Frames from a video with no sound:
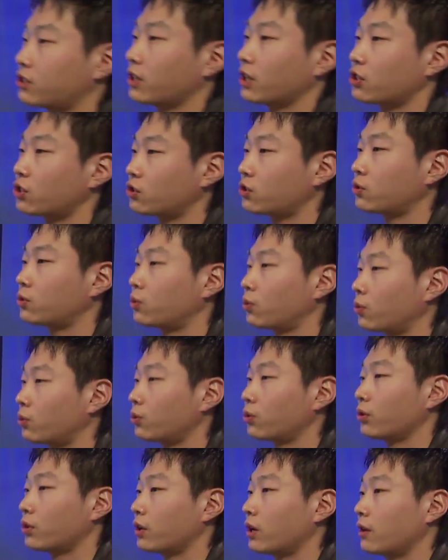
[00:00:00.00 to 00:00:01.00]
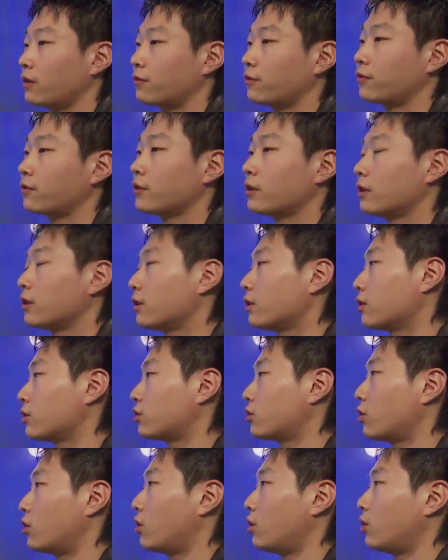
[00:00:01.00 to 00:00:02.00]
not strong enough,
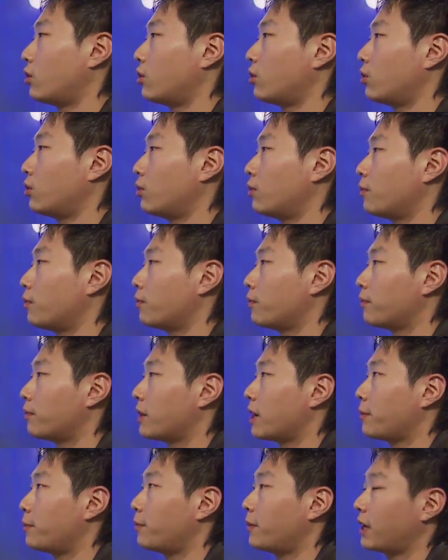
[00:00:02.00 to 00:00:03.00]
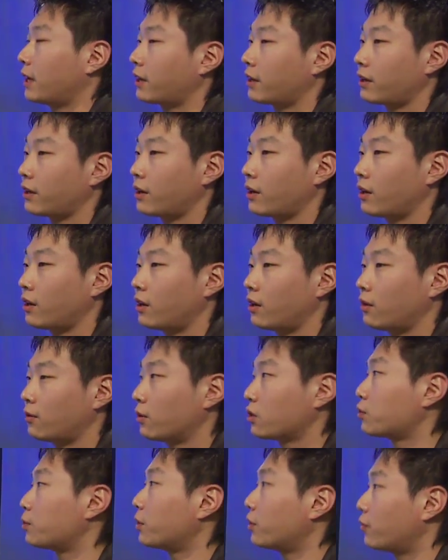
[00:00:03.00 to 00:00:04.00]
so my pick
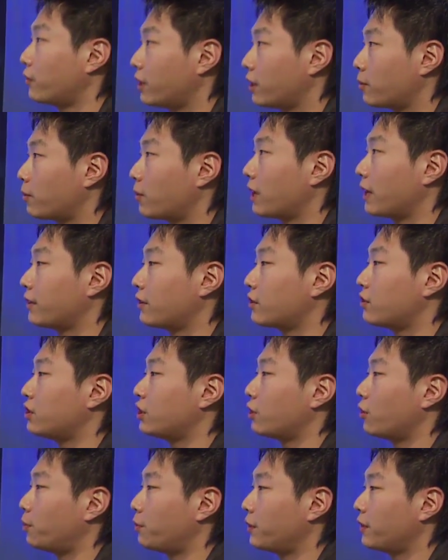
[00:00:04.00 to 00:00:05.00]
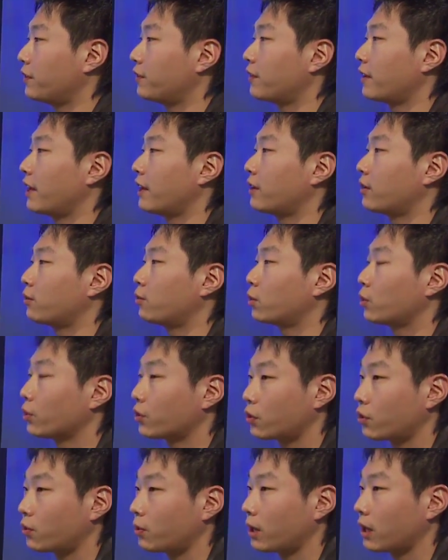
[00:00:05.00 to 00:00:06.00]
was between the Plated Geopede and the
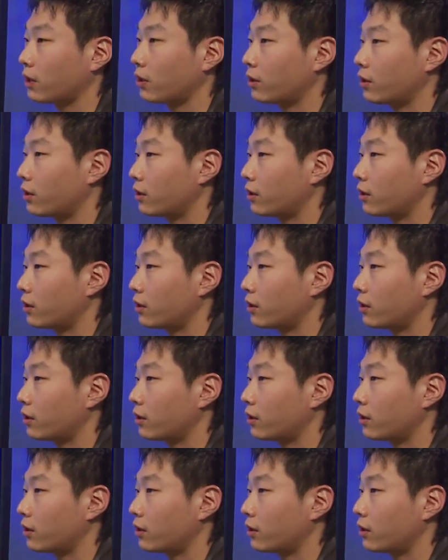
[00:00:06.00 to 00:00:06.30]
World Queller.